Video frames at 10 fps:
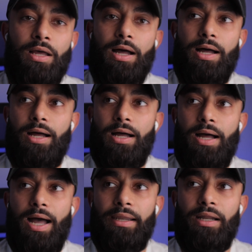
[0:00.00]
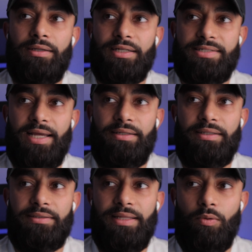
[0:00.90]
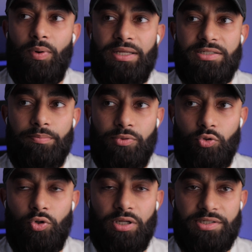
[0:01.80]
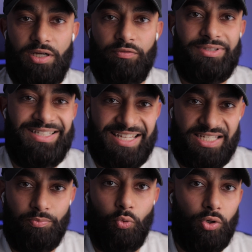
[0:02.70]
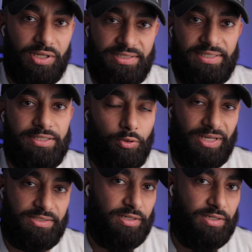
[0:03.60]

and understanding that when it's the blue collar stuff, the smallest detail makes a